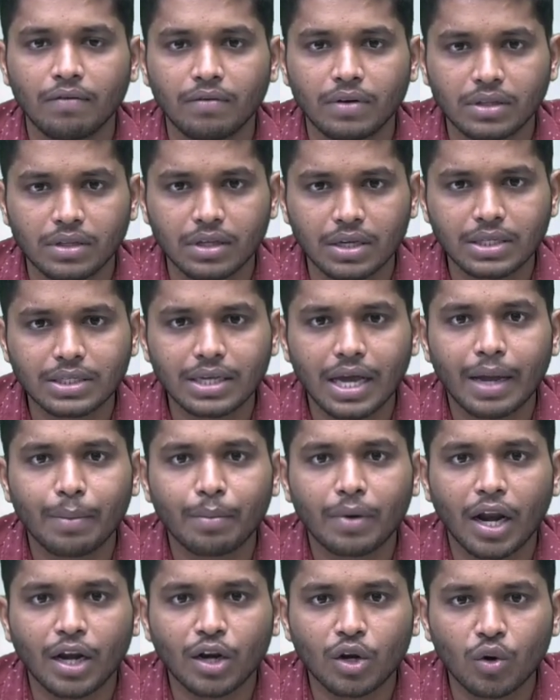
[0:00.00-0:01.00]
With this, I
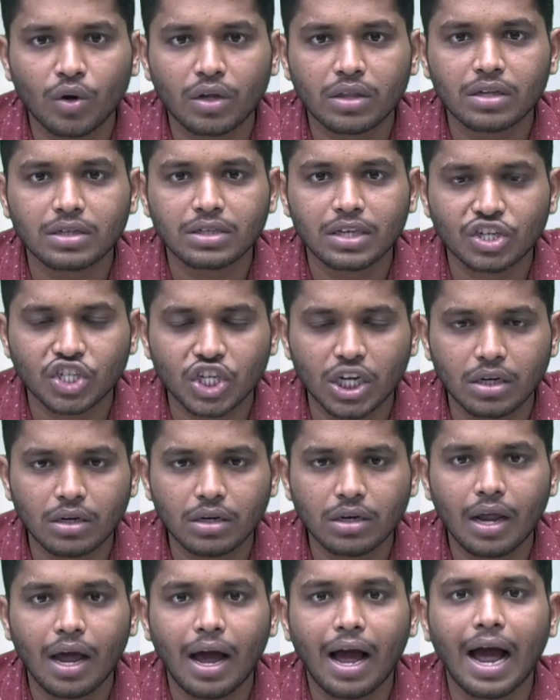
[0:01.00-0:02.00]
am concluding this
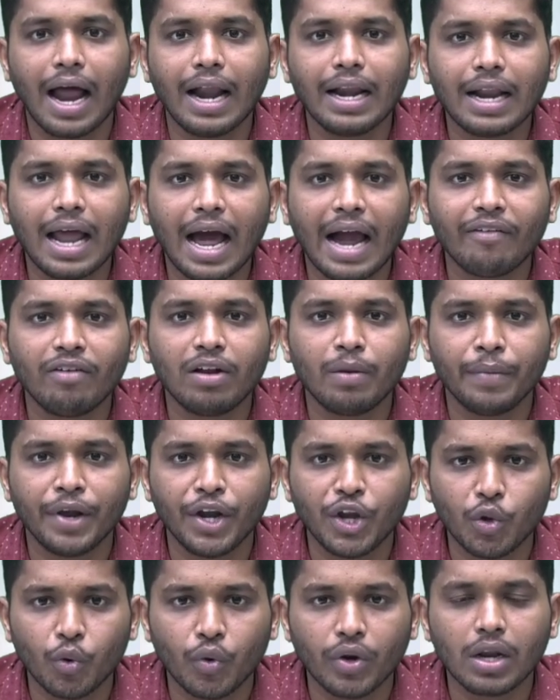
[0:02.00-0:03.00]
session and I will
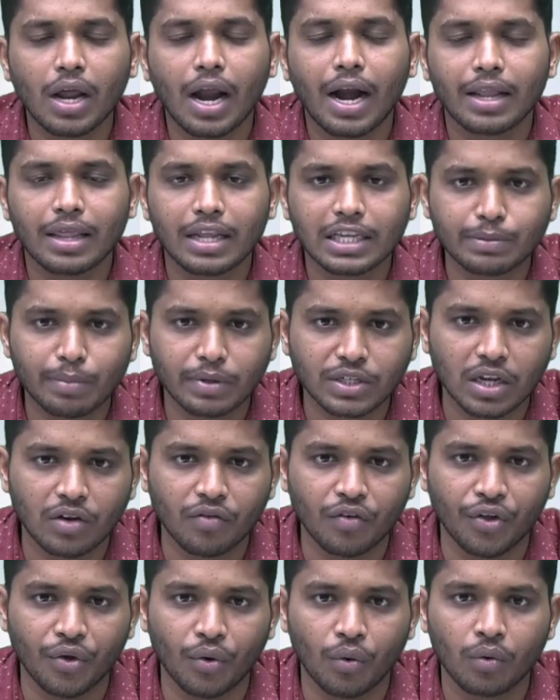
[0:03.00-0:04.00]
meet you in another
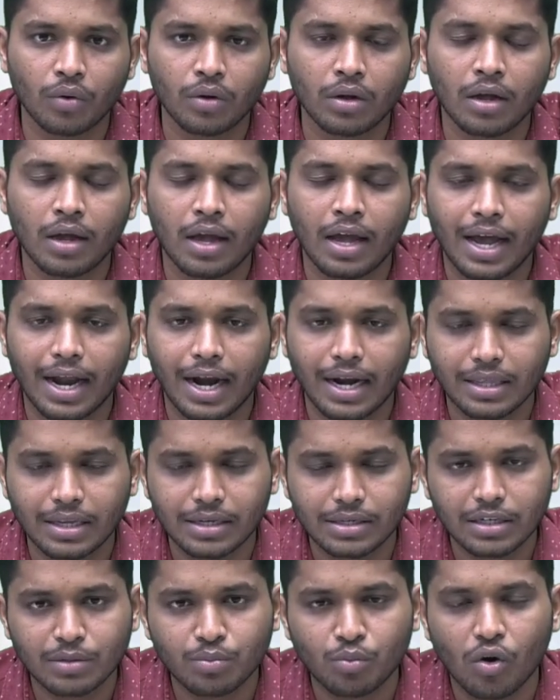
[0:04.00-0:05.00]
special video. And
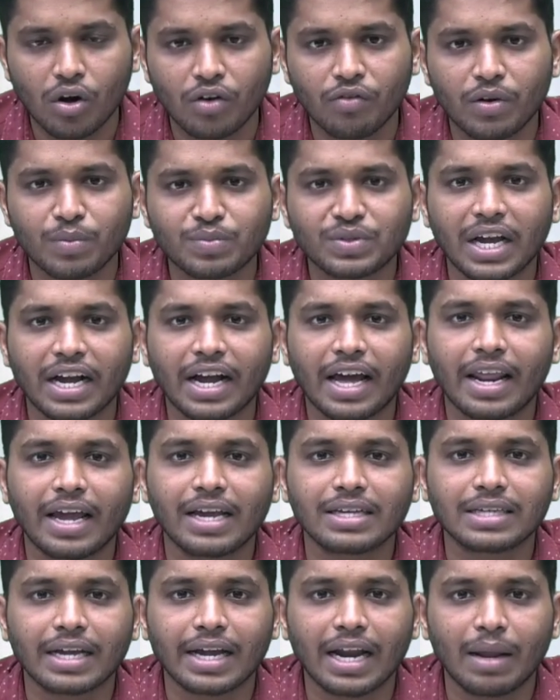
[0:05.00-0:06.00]
this is Mohan from Shankar
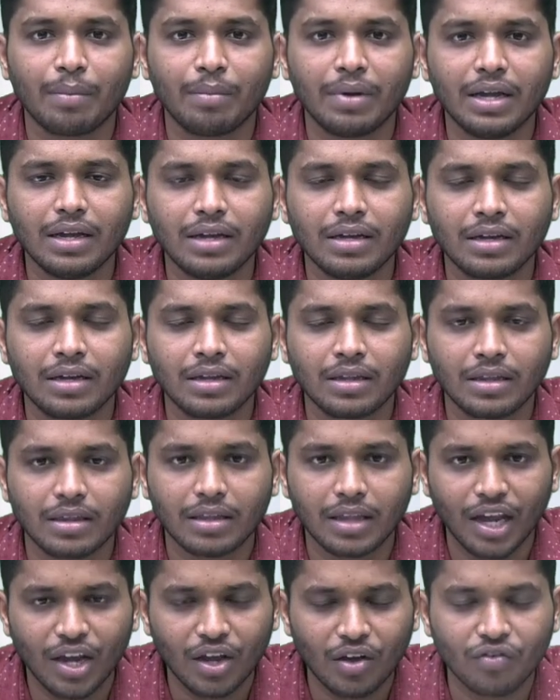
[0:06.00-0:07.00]
IAS Academy.
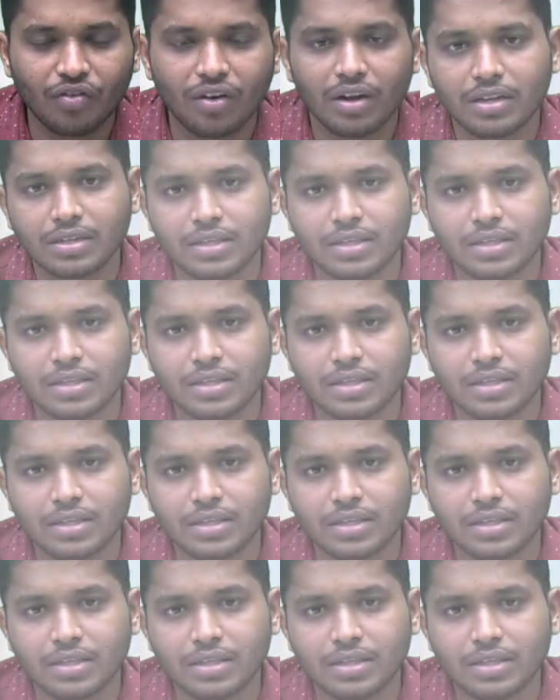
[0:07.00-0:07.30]
Thank you for